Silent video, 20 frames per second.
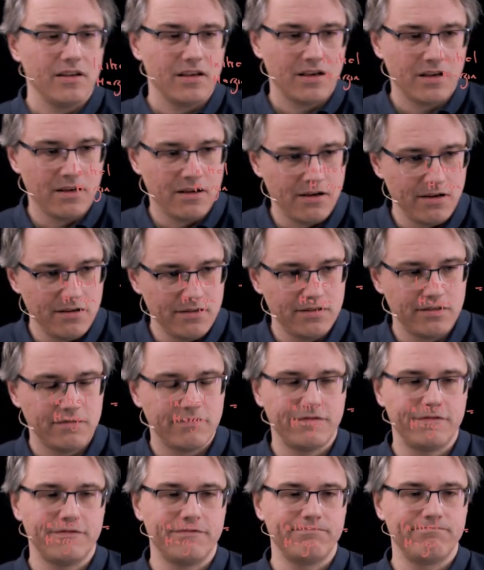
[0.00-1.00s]
kind
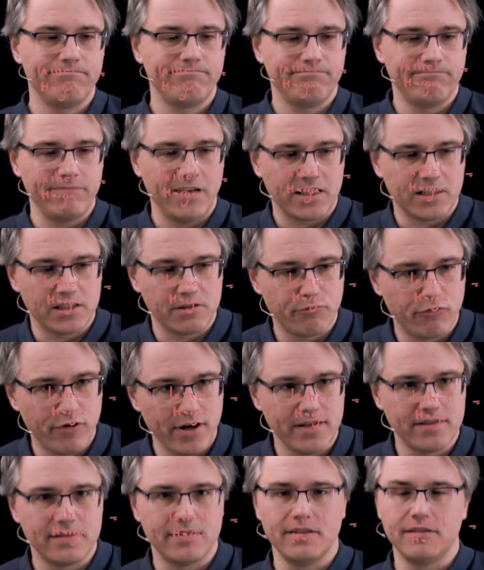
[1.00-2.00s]
of
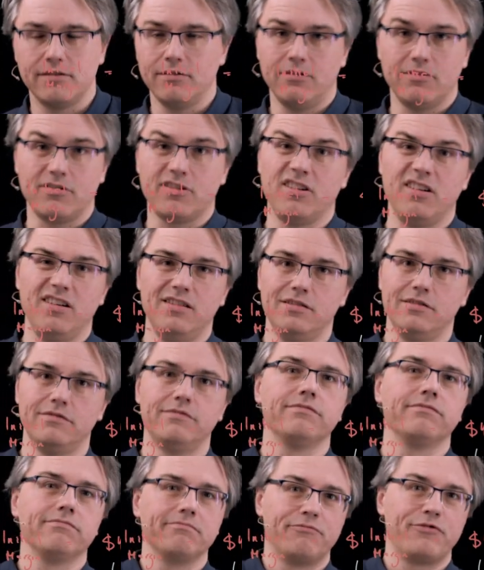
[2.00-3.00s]
expresses, not kind
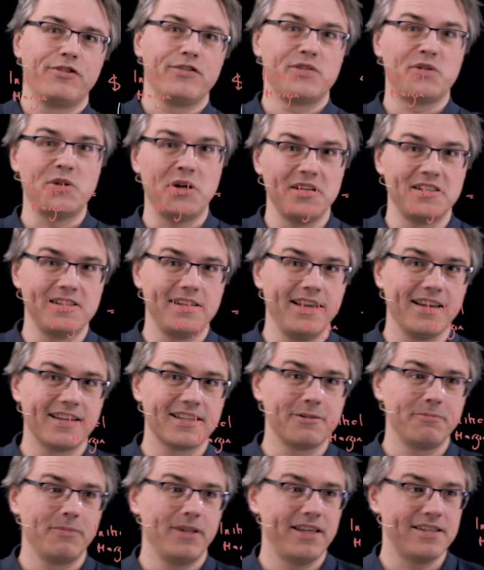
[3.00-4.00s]
of, precisely
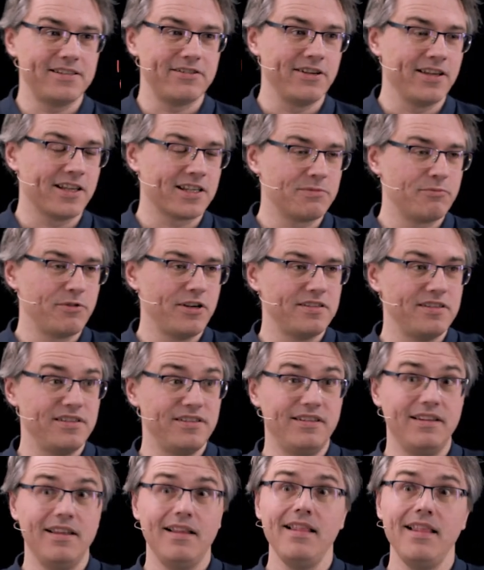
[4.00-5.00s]
expresses
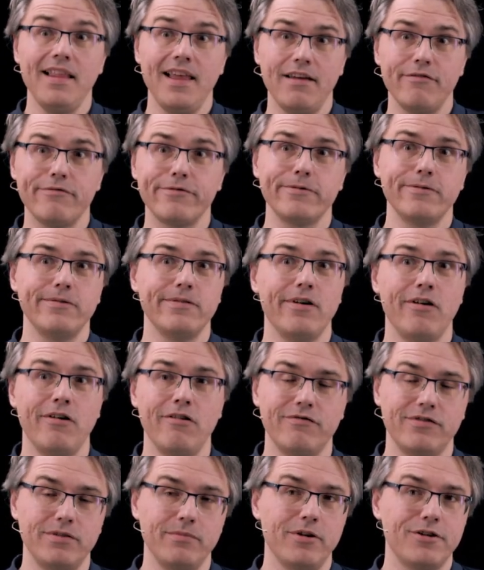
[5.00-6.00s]
the level
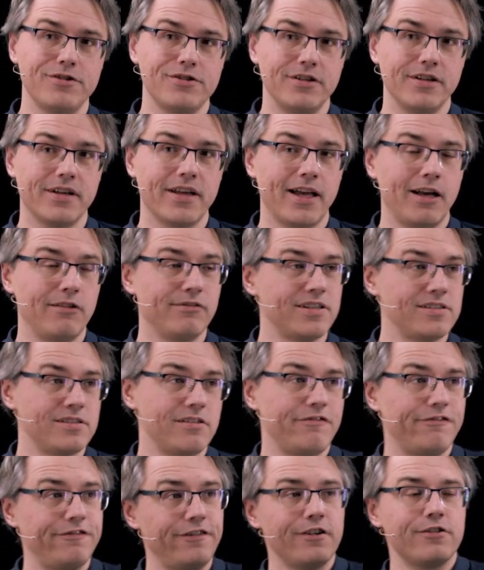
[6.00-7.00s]
of the margin account as a
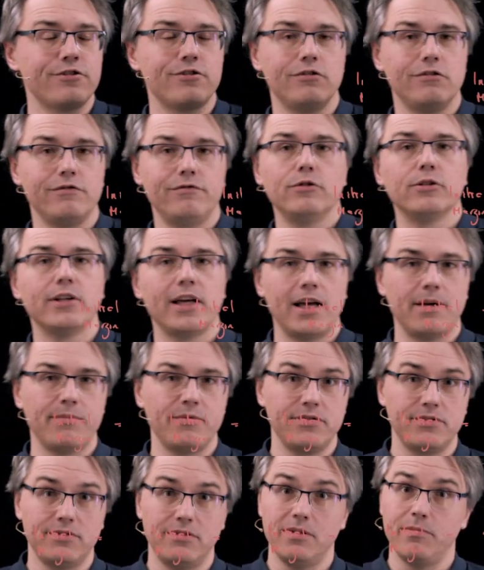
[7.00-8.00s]
function of what
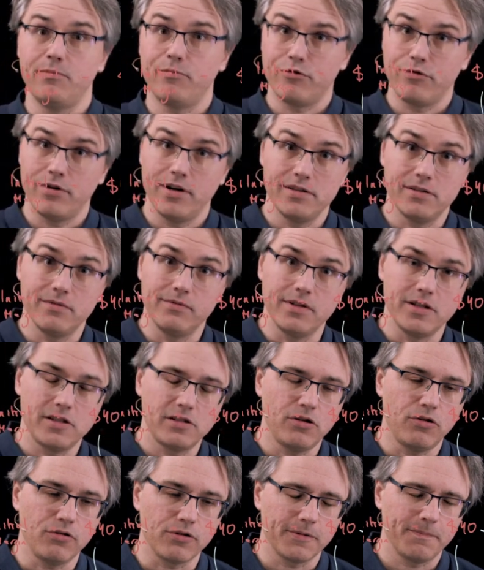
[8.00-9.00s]
happens to the price of the
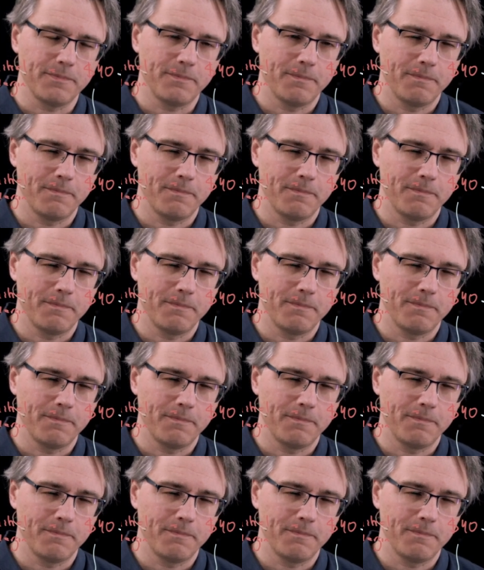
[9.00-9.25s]
stock.